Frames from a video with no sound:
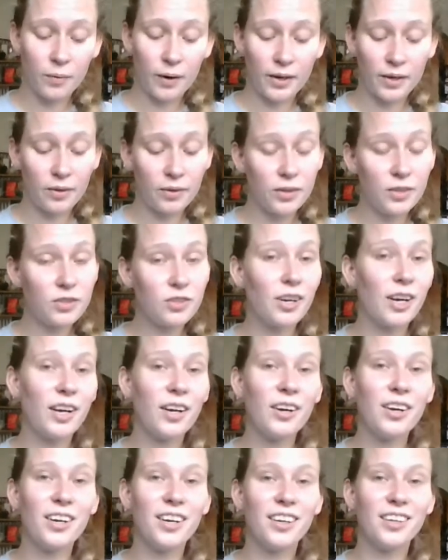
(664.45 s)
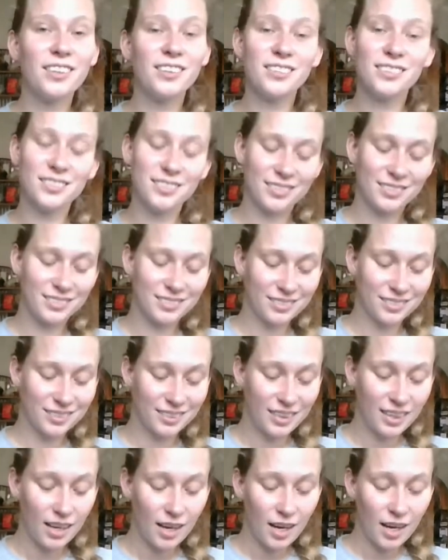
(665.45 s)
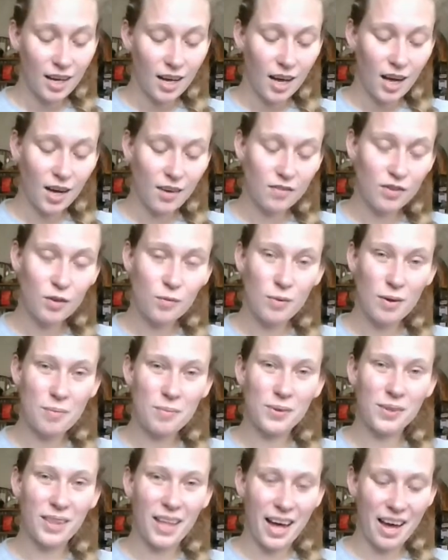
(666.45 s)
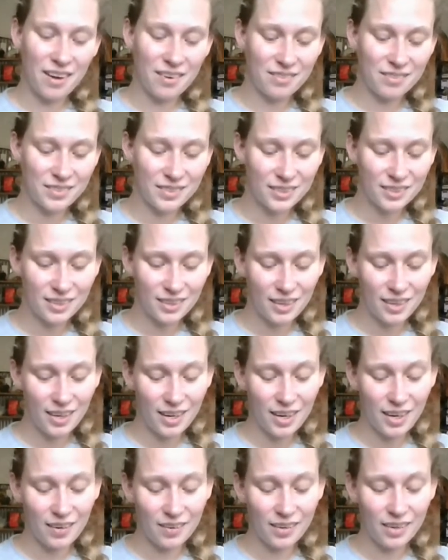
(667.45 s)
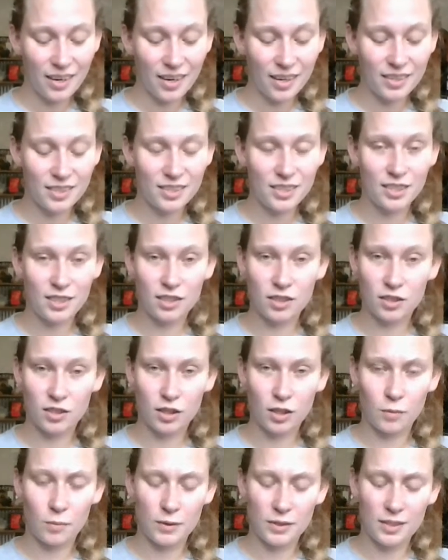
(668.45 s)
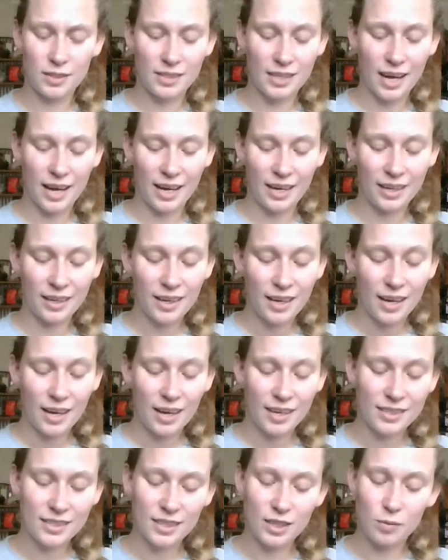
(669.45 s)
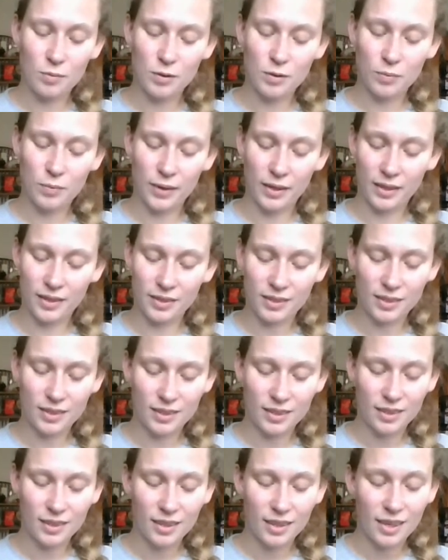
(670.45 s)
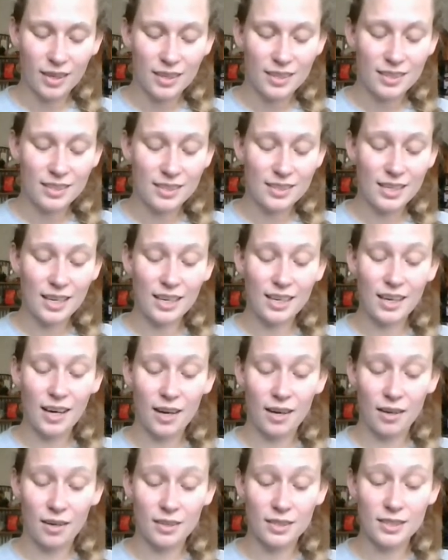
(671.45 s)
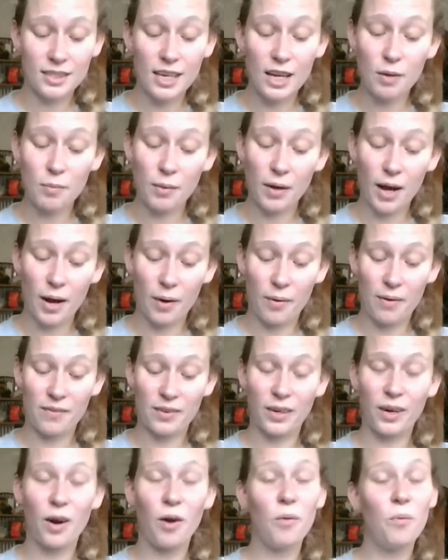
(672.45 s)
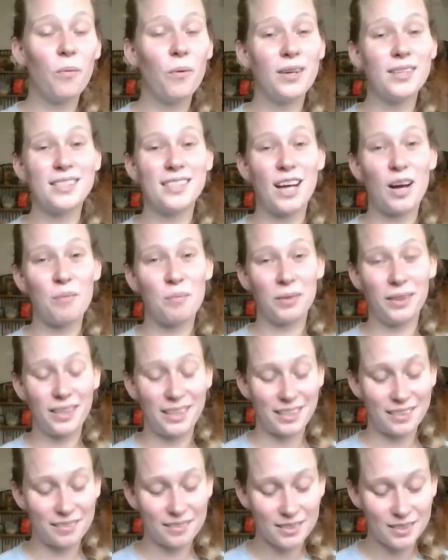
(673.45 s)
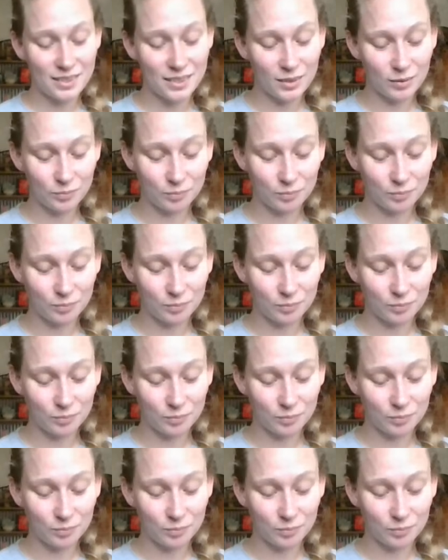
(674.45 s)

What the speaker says: Why don't you try her?" A few people laughed. Harry caught Seamus's eye, and Seamus winked. Snape, however, was not pleased.